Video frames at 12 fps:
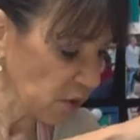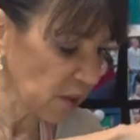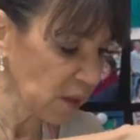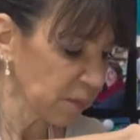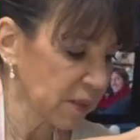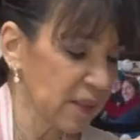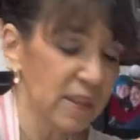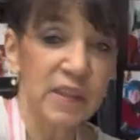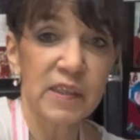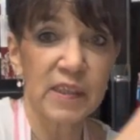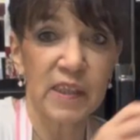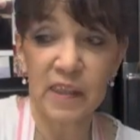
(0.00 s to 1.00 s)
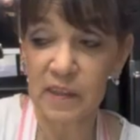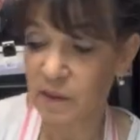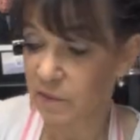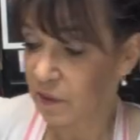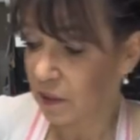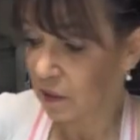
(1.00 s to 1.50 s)
helps the yeast
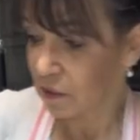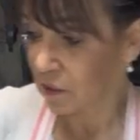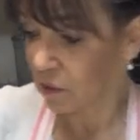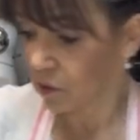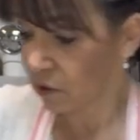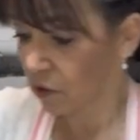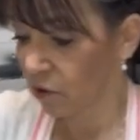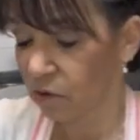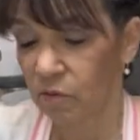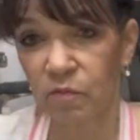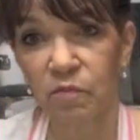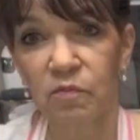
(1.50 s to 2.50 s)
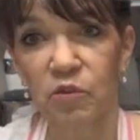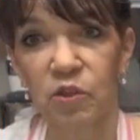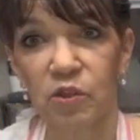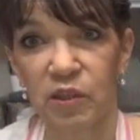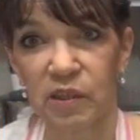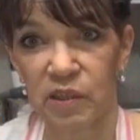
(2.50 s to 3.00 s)
activate, so
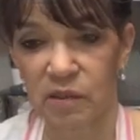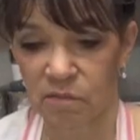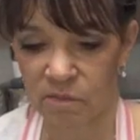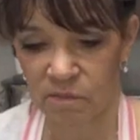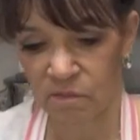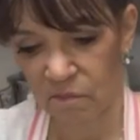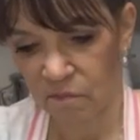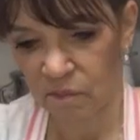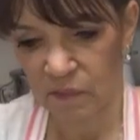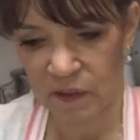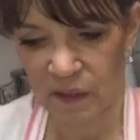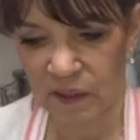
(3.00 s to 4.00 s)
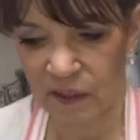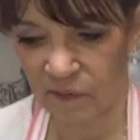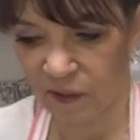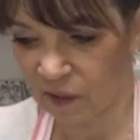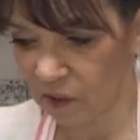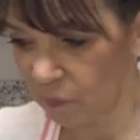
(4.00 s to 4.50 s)
just give it a
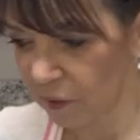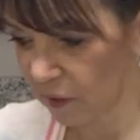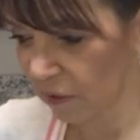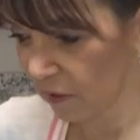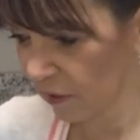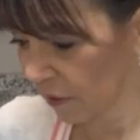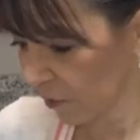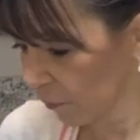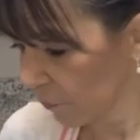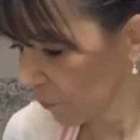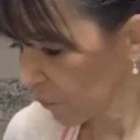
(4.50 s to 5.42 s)
little bit in there.